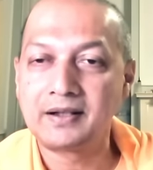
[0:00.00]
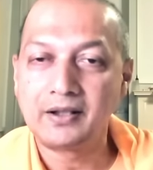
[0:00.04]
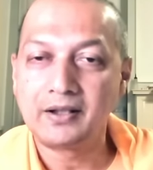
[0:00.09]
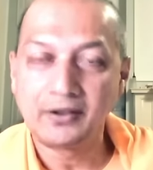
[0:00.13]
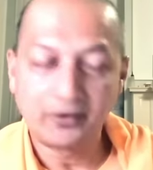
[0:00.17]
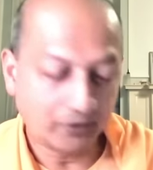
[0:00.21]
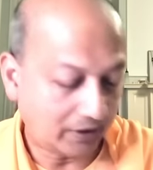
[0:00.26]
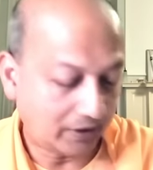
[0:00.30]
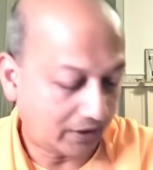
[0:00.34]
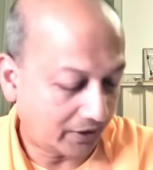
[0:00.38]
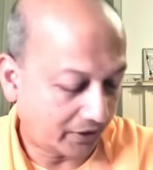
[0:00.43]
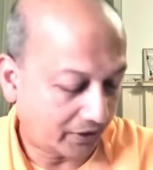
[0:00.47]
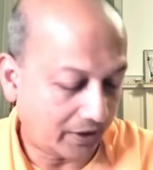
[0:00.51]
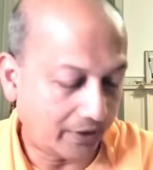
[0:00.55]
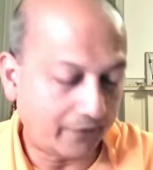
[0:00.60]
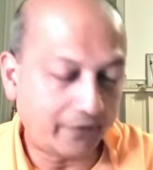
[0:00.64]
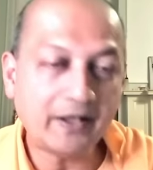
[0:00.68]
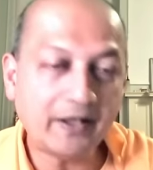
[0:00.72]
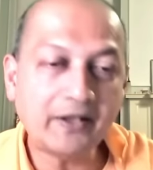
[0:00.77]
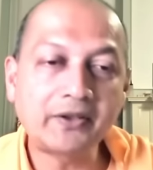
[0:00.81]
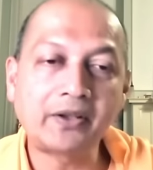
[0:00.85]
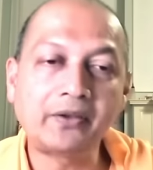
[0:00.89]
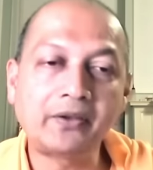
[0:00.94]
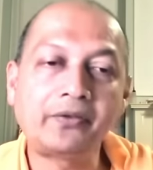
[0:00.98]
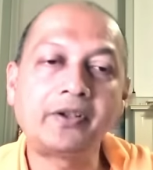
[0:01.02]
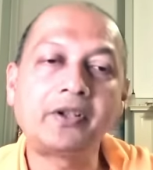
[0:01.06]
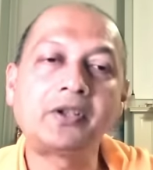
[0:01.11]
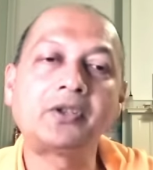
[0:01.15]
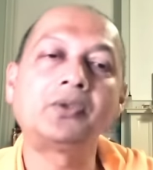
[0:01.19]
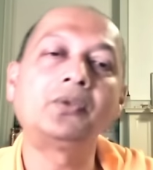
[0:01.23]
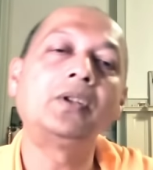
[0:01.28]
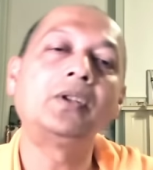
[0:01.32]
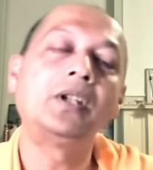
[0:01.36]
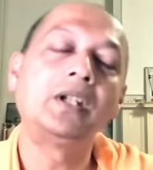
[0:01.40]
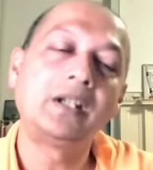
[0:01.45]
So here Shravana is referred
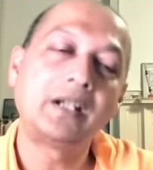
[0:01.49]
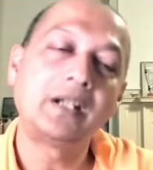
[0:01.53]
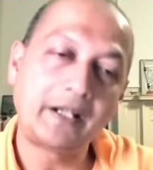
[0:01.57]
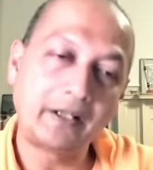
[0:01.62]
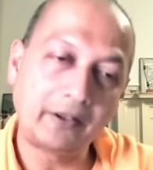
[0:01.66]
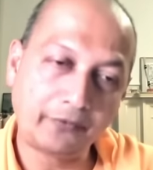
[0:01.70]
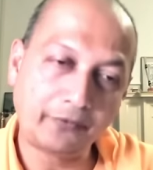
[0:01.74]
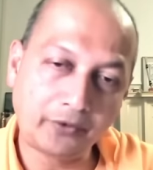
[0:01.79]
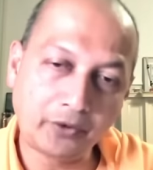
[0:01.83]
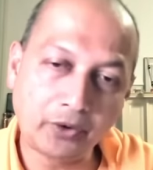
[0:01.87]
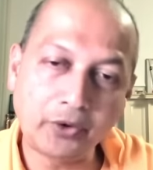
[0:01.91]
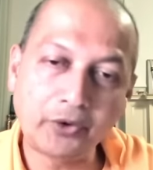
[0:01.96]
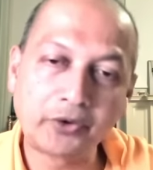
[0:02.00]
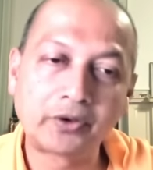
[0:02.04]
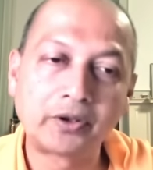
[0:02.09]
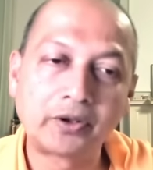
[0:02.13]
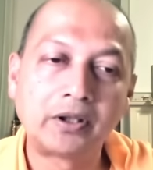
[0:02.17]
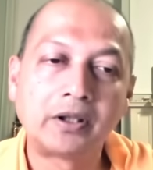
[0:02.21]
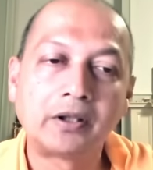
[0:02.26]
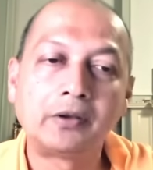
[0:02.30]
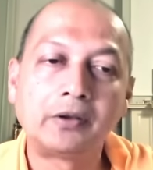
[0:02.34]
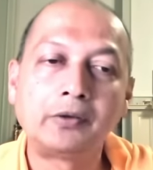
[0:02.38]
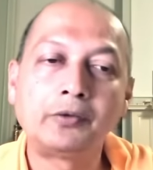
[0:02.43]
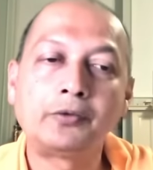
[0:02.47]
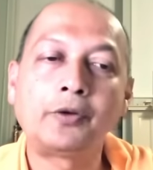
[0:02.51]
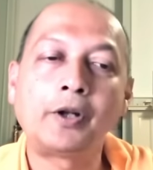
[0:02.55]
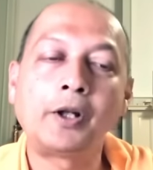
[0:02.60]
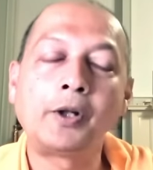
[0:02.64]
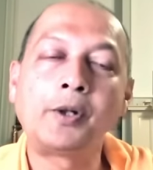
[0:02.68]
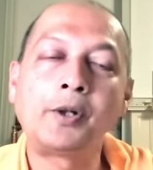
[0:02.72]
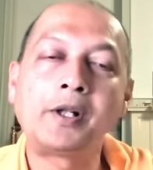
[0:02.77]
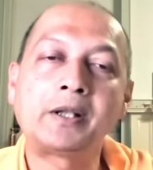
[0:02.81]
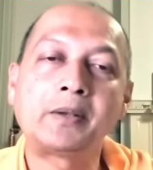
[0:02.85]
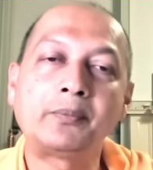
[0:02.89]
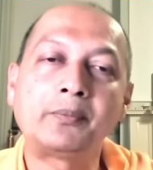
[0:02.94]
to, and of course, you
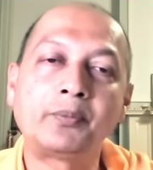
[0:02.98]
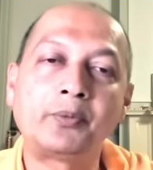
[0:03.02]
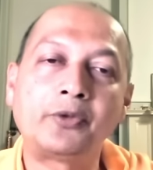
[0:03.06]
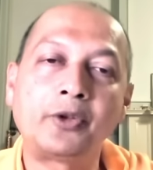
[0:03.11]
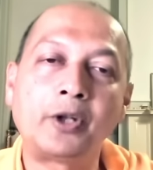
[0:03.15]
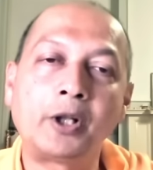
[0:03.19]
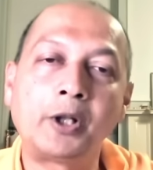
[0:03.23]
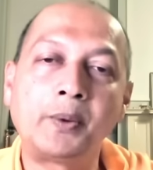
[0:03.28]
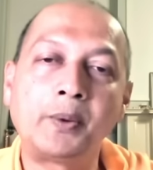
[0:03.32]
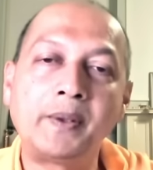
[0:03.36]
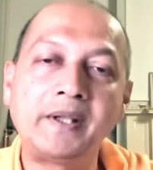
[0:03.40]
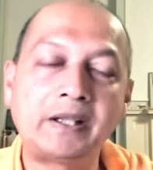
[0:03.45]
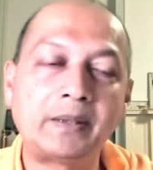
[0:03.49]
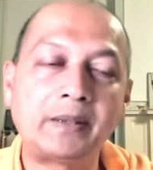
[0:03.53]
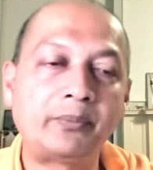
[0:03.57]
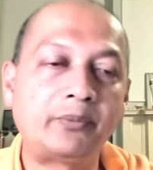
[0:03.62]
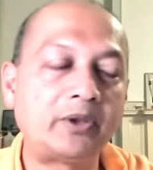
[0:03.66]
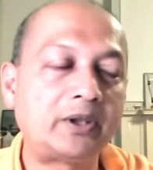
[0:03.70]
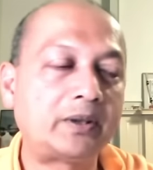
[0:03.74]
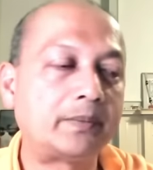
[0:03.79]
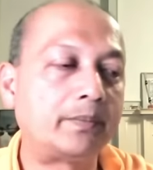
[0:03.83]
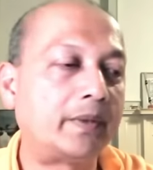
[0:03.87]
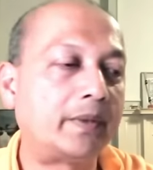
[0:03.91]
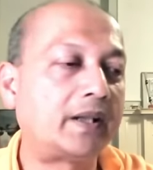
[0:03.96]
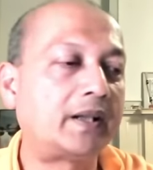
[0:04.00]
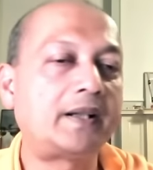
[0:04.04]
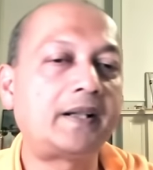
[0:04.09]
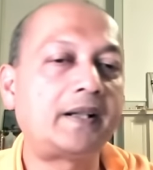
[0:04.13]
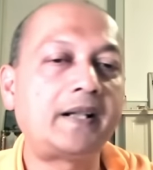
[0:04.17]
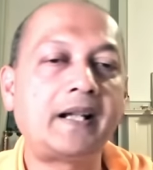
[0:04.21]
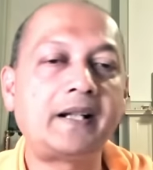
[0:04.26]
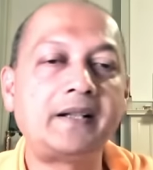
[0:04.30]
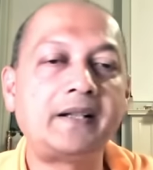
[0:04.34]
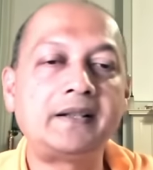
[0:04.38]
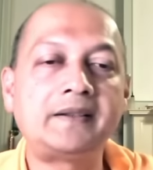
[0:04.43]
follow it up with
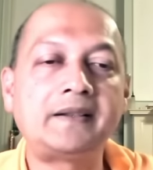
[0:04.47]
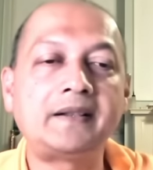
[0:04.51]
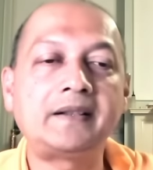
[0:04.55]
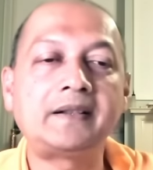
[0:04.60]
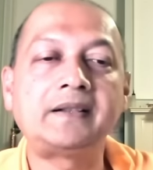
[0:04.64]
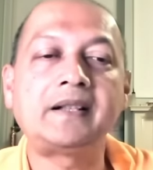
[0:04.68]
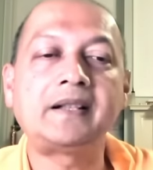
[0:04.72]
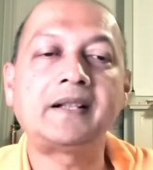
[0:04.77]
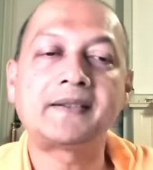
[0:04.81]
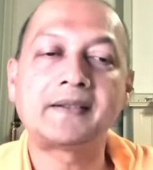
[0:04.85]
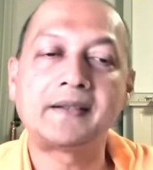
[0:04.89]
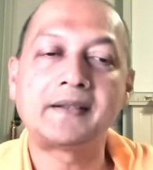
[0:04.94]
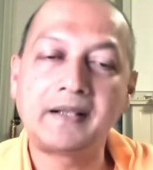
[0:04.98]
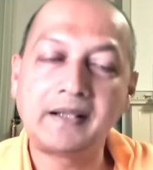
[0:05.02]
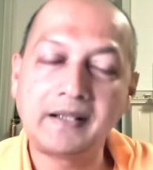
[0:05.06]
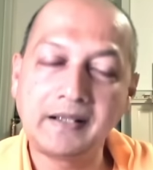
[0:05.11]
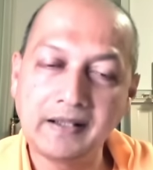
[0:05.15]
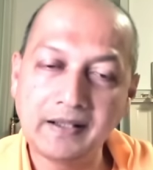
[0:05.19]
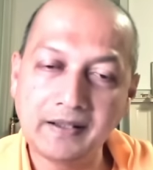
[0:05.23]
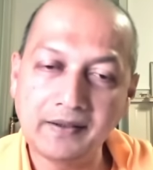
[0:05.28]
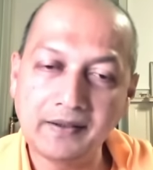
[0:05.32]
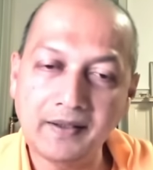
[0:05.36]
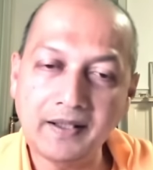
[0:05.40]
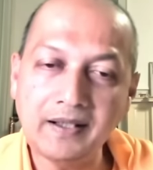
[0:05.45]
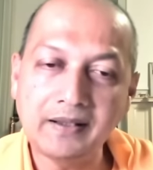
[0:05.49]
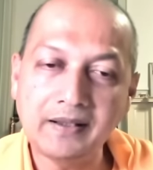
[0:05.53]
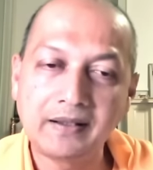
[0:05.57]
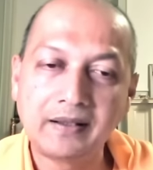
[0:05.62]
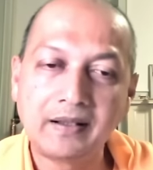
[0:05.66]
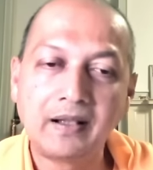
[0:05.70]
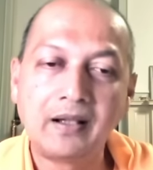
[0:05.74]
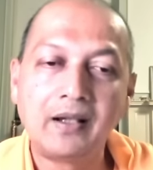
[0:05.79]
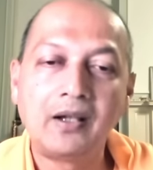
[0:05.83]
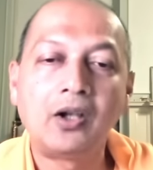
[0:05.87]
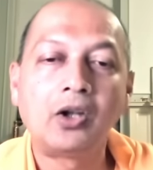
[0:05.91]
Manana and Nididhyasana. Hearing,
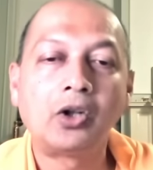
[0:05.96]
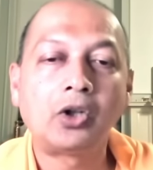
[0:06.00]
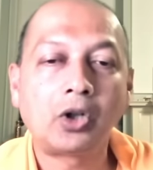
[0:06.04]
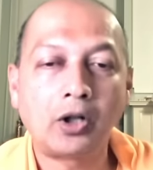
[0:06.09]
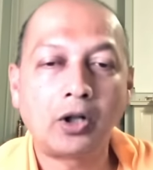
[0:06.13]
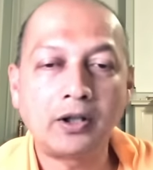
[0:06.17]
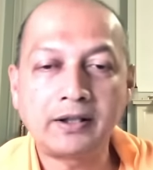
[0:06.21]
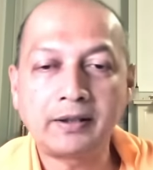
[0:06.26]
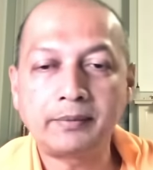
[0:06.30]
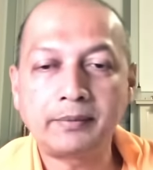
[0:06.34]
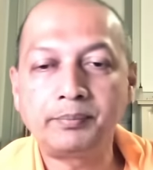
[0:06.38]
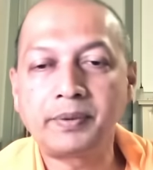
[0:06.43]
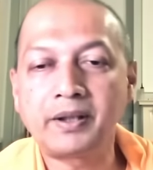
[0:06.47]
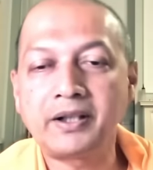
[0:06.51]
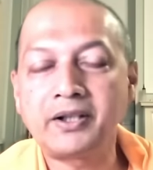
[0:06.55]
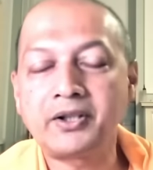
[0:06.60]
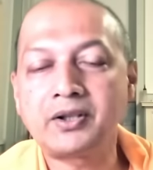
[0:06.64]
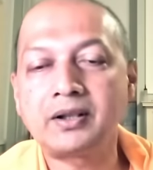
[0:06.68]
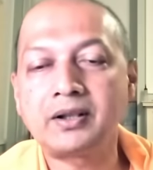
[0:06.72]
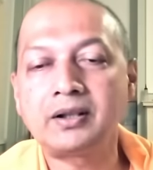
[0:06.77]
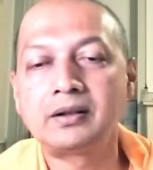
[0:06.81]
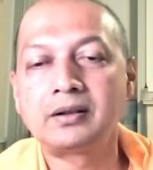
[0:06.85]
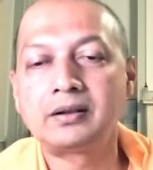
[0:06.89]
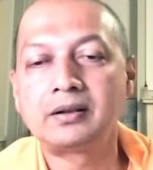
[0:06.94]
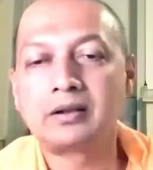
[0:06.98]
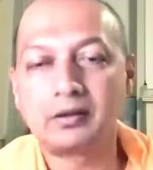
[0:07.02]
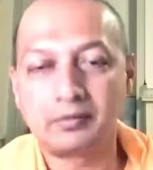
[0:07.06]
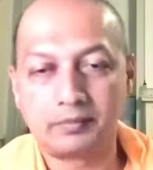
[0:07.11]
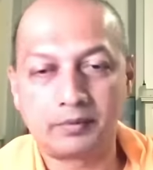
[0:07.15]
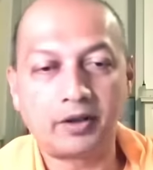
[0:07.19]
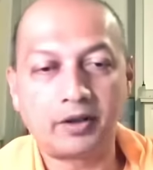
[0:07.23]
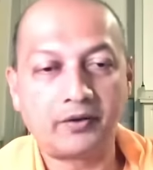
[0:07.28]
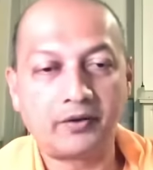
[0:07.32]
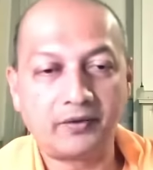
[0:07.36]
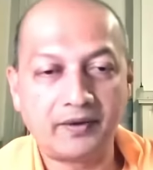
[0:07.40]
contemplation
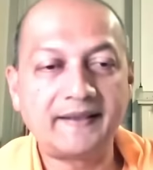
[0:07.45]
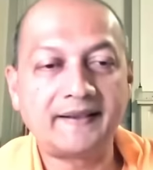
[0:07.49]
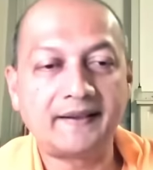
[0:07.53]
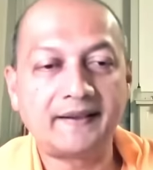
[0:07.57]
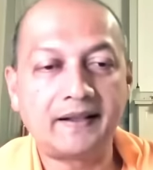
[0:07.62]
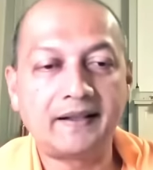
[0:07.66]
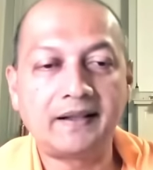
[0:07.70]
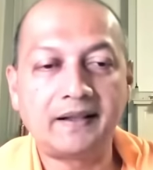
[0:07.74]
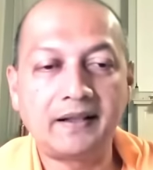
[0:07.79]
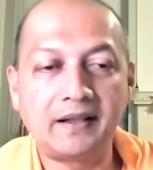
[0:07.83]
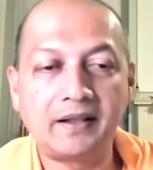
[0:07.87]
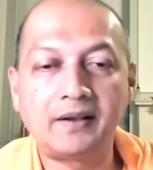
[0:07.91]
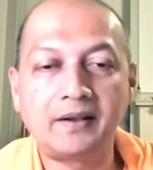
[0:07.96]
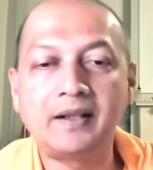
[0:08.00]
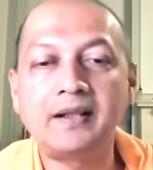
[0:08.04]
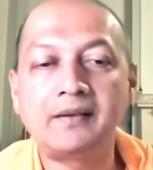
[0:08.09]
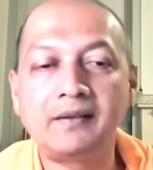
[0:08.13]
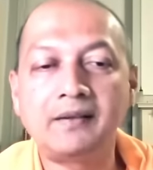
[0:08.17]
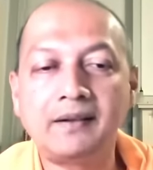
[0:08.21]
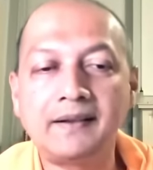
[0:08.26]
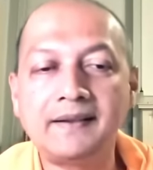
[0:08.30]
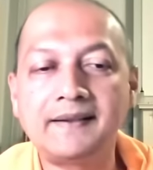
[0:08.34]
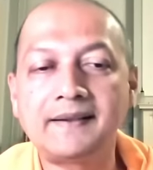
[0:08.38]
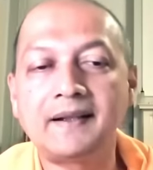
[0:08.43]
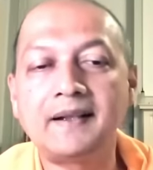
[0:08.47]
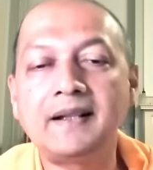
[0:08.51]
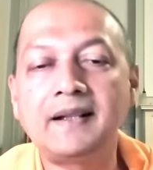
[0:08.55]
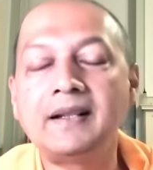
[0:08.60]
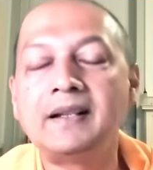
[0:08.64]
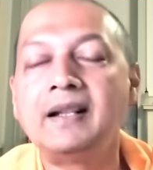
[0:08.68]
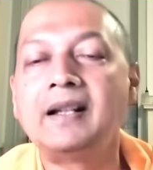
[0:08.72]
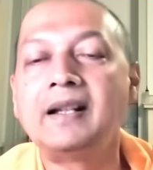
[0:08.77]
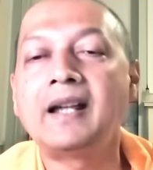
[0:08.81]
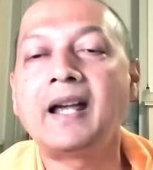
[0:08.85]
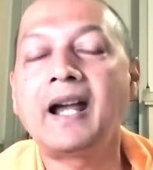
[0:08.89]
or reasoning, hearing,
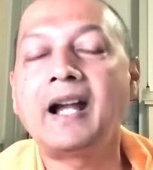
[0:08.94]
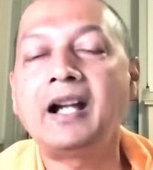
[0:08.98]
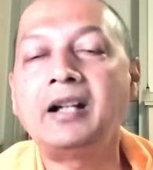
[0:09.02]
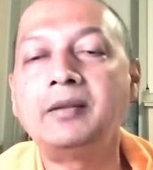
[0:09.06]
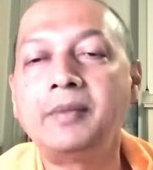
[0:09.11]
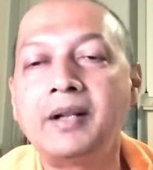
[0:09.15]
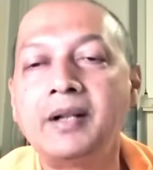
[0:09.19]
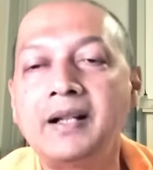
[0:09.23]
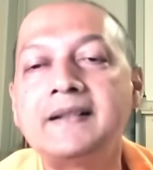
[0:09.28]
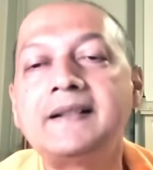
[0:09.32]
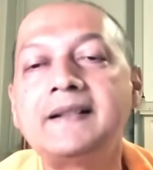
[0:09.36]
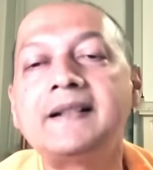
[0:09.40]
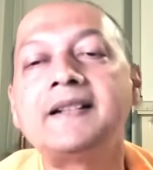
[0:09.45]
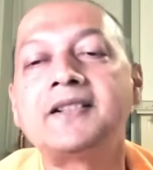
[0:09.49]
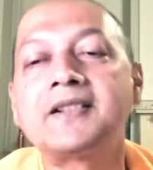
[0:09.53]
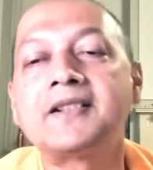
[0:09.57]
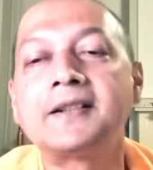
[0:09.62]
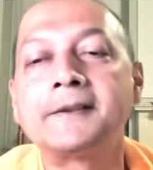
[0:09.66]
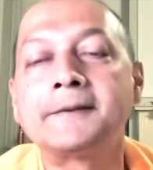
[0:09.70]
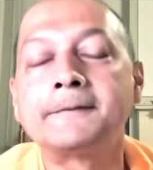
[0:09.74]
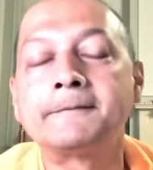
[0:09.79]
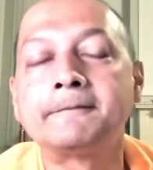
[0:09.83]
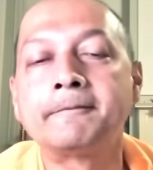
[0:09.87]
reasoning, and meditation.